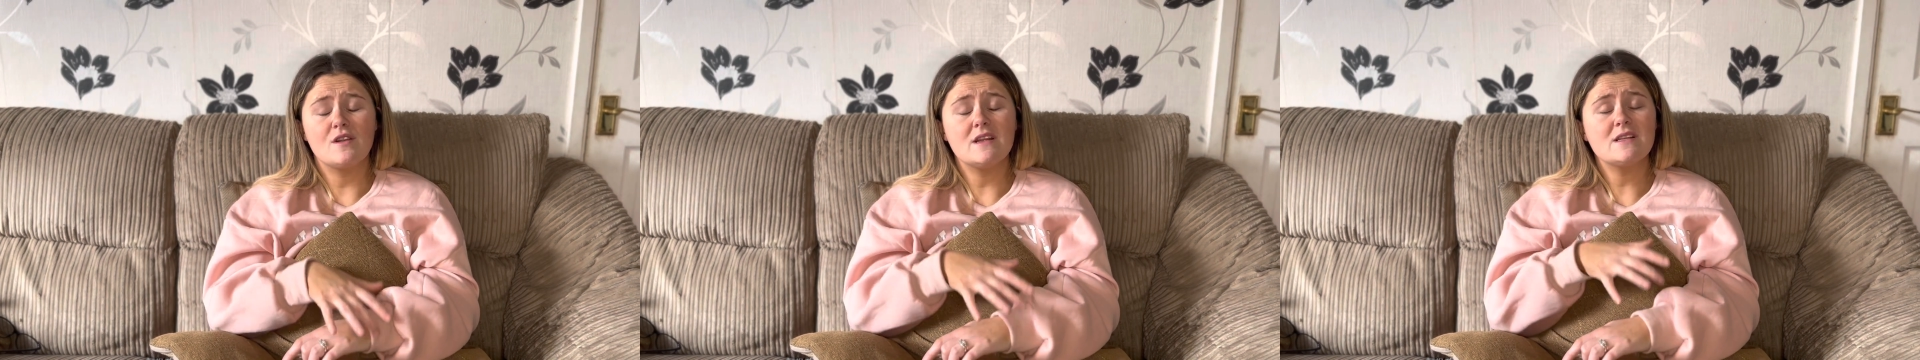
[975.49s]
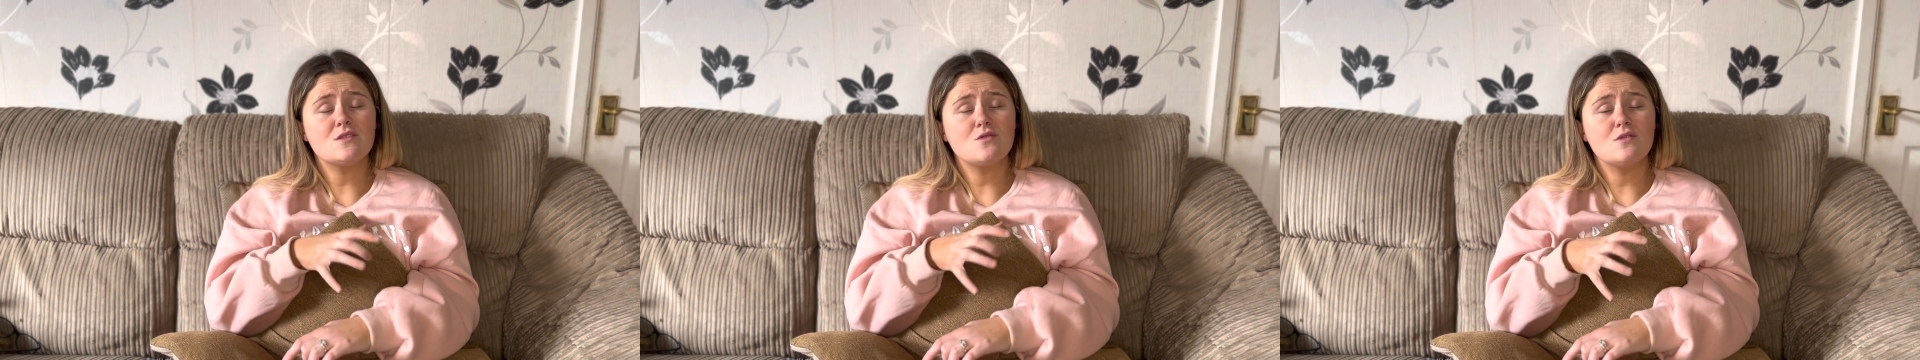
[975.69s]

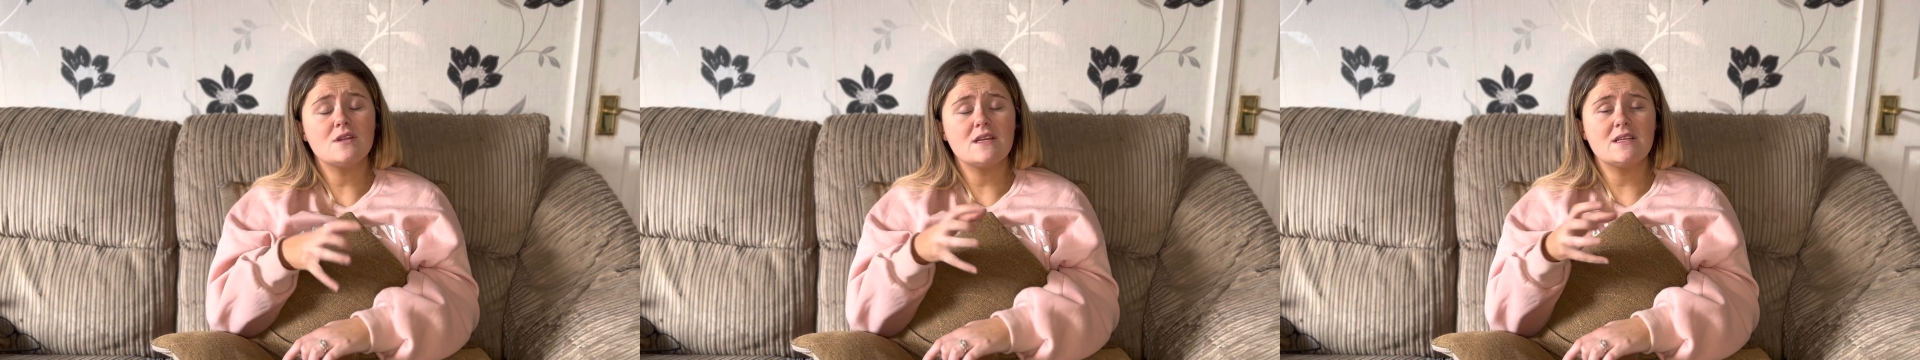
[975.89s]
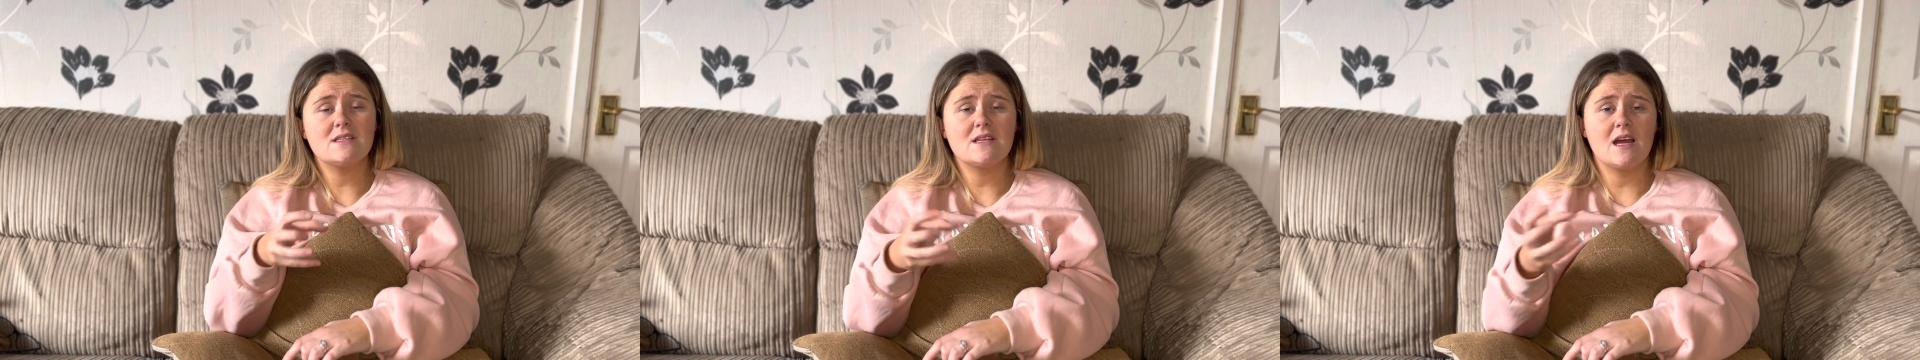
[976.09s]
There's all
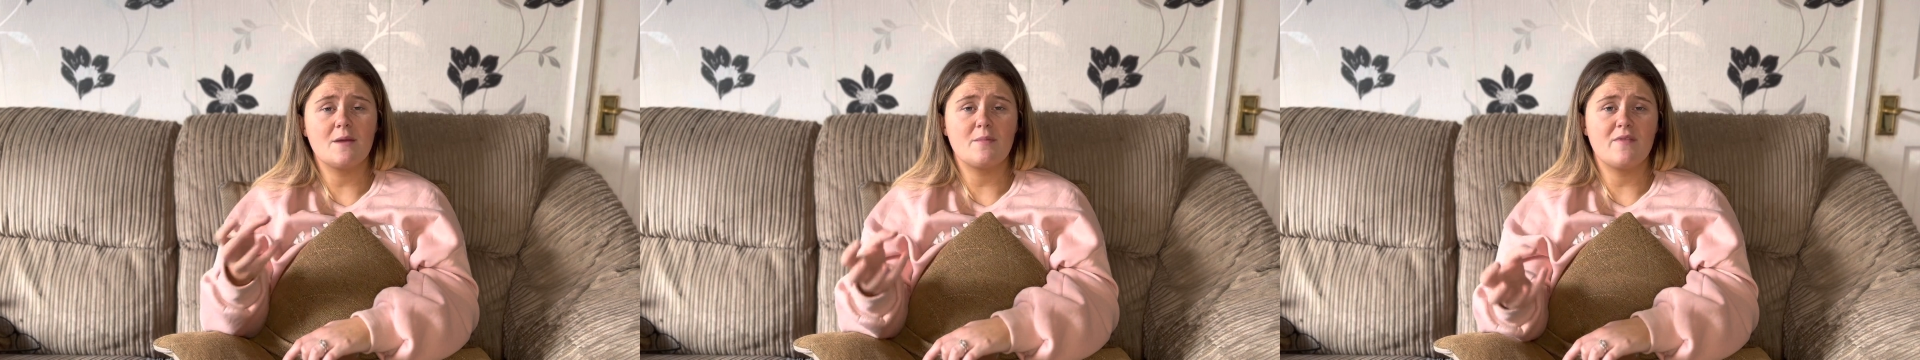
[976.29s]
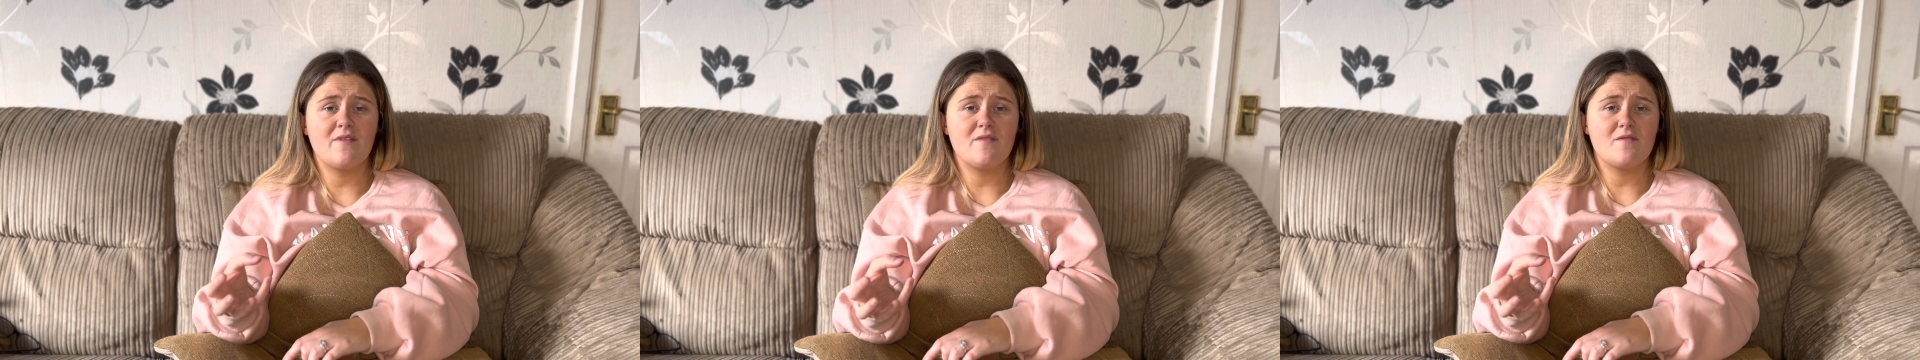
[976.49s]
these
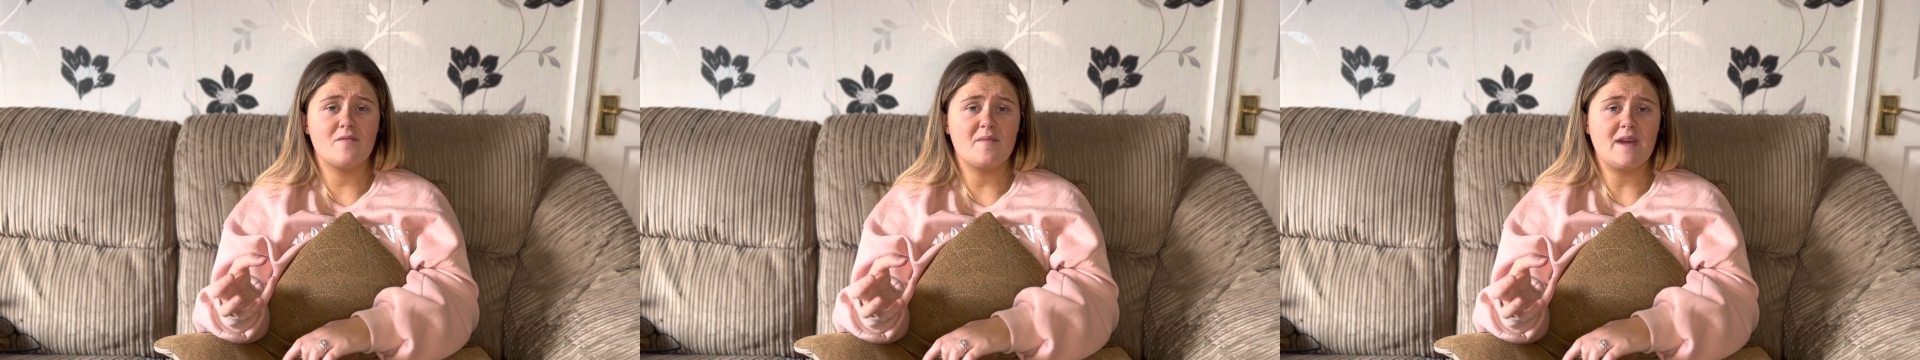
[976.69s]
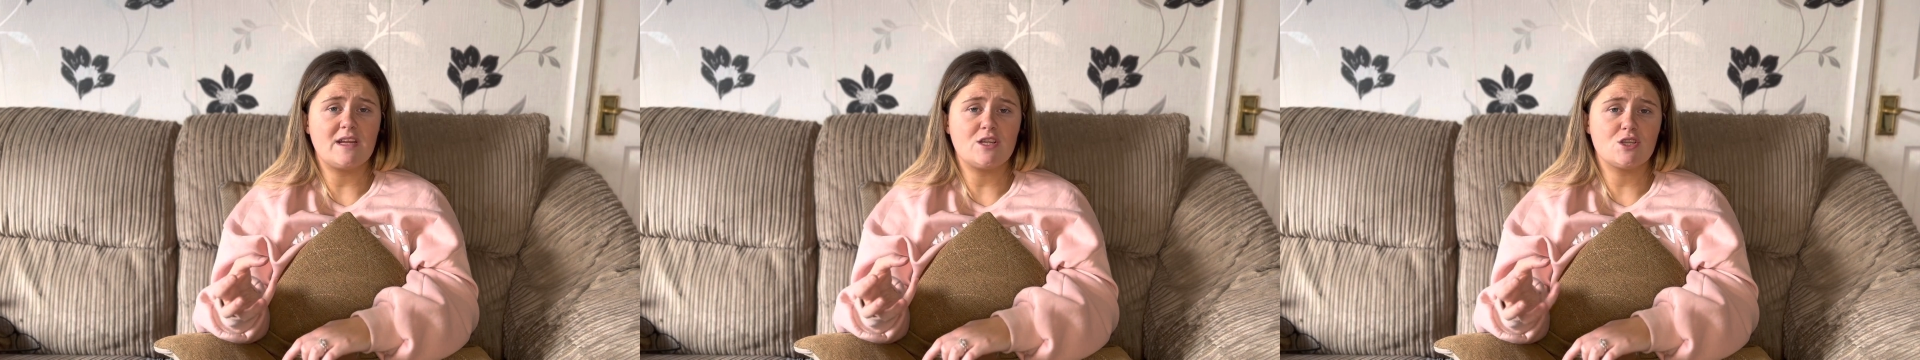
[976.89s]
type of
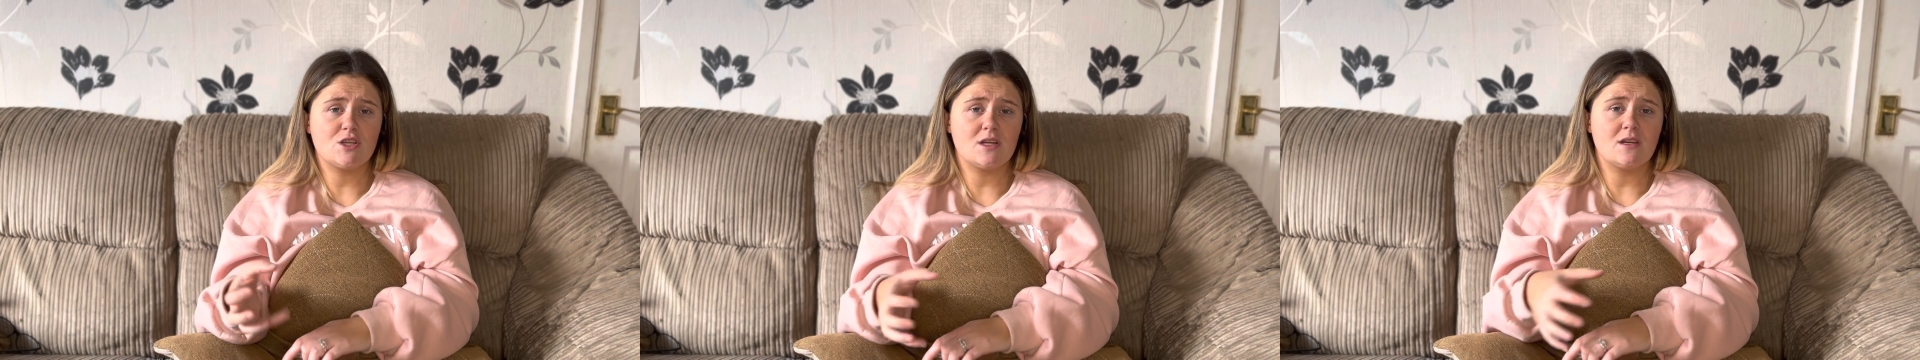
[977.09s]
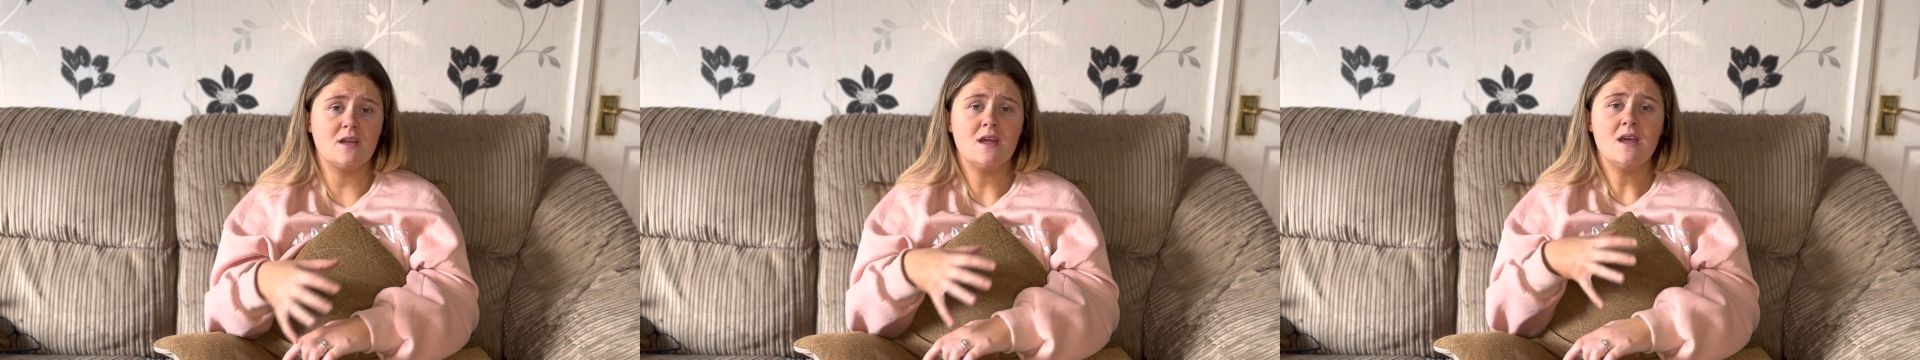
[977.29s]

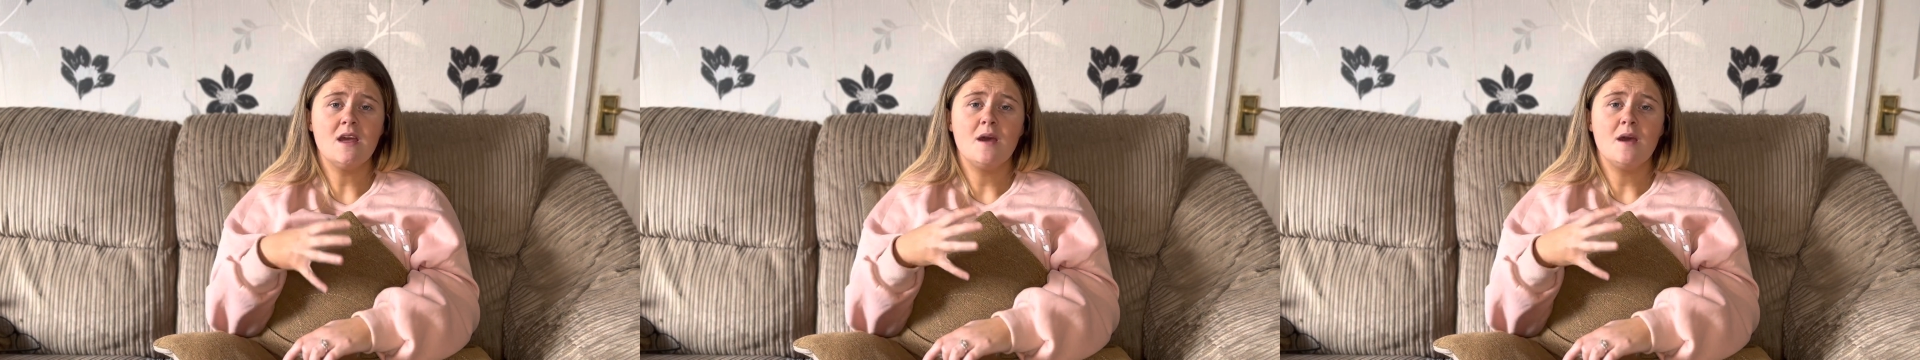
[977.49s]
information